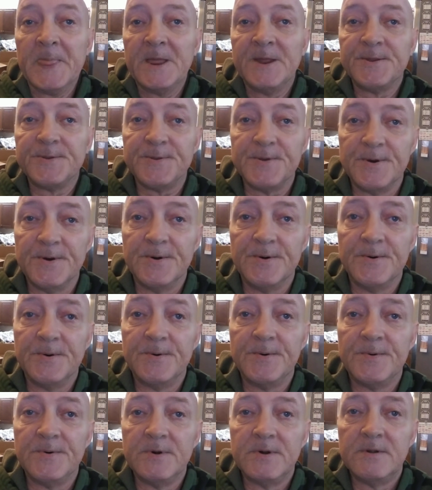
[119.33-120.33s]

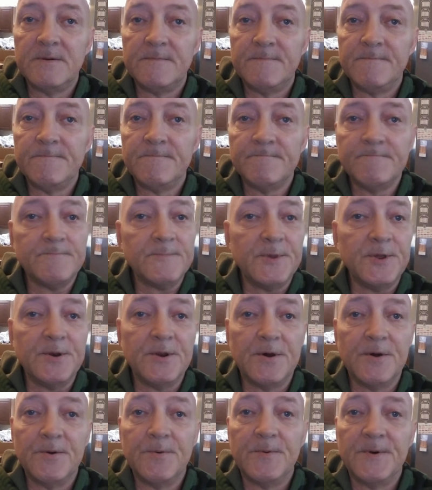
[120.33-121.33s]
So, you
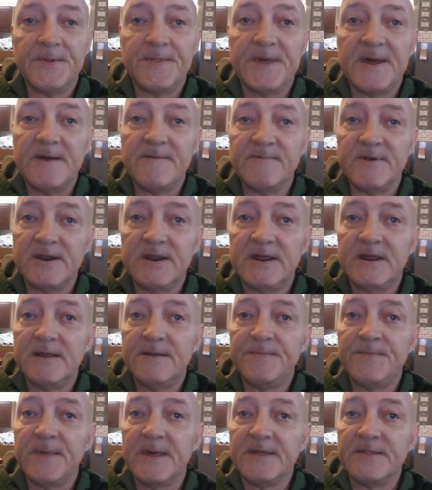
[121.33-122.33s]
know, with
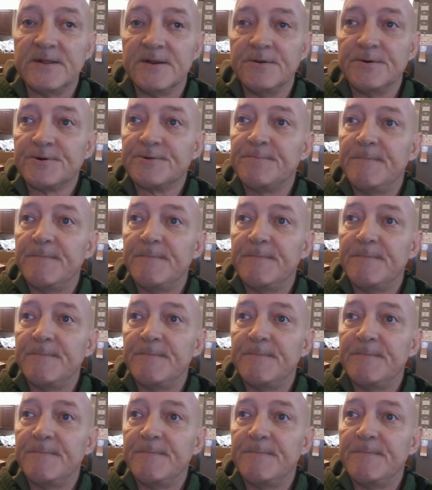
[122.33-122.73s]
everything that looks